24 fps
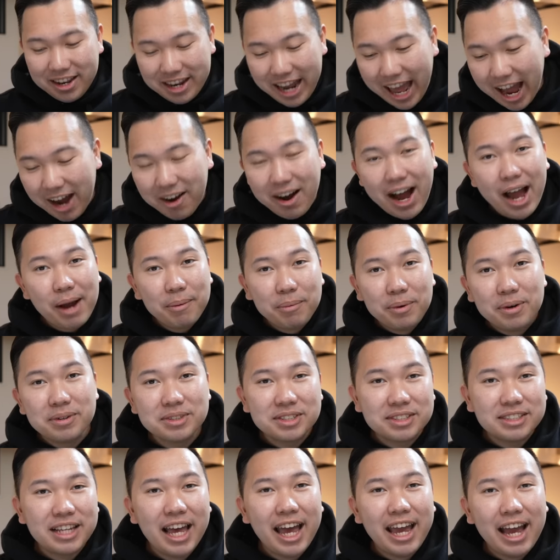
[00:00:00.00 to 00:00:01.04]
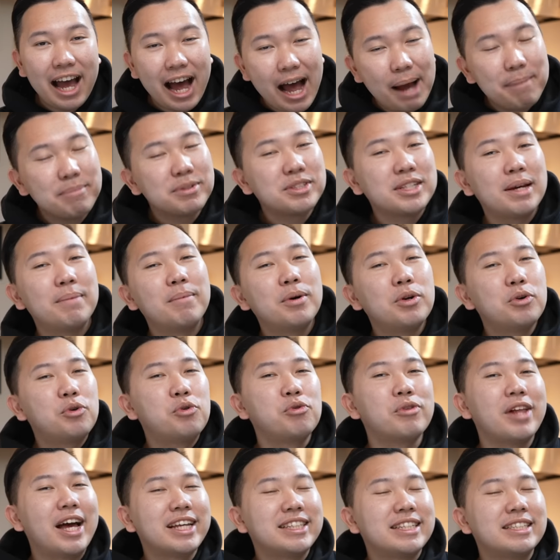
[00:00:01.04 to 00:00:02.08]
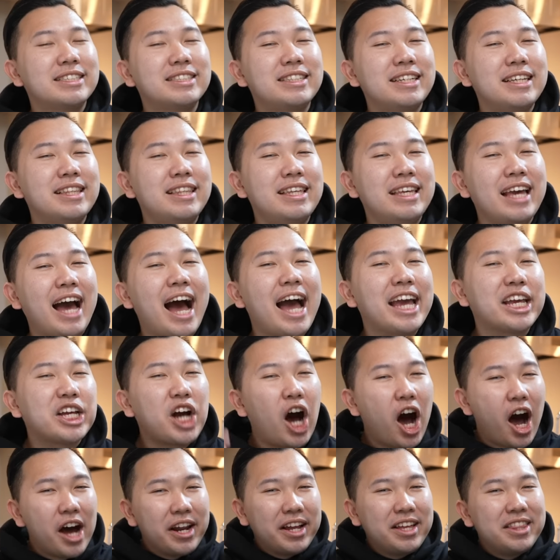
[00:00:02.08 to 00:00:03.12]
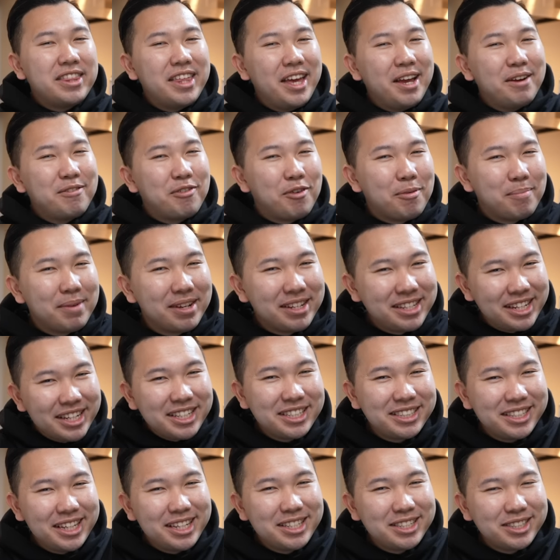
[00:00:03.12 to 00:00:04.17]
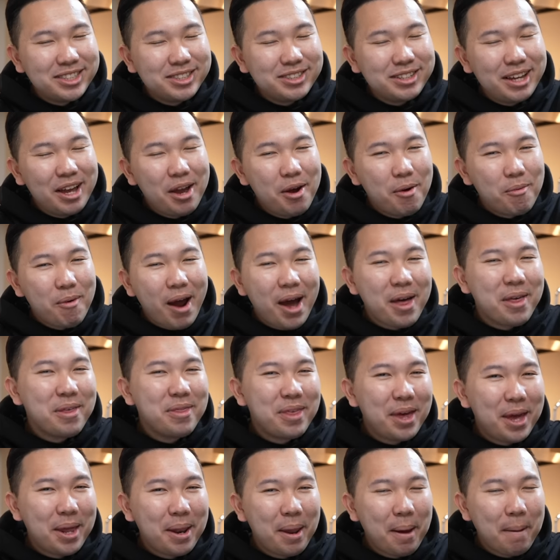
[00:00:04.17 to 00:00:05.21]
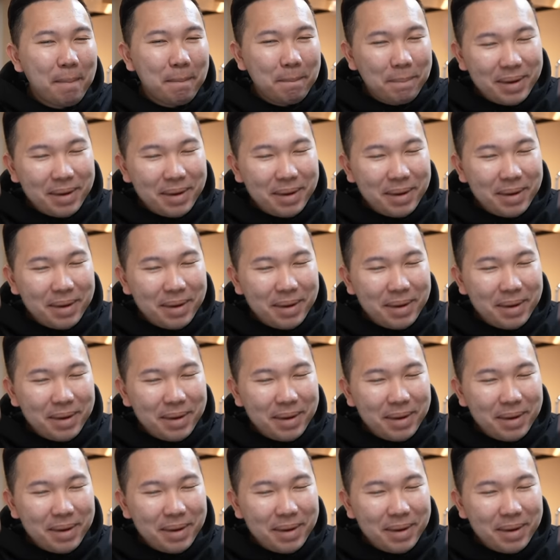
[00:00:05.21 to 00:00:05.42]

Now, I will say I'm someone who likes to see the iconic thing from a distance rather than